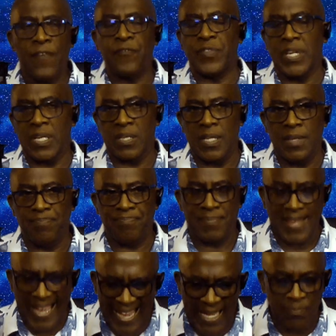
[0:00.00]
ethnically?
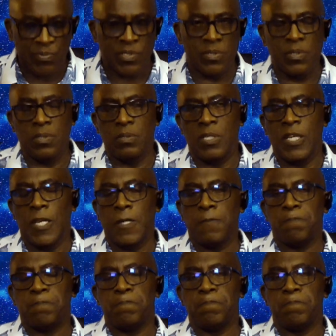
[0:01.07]
Absolutely.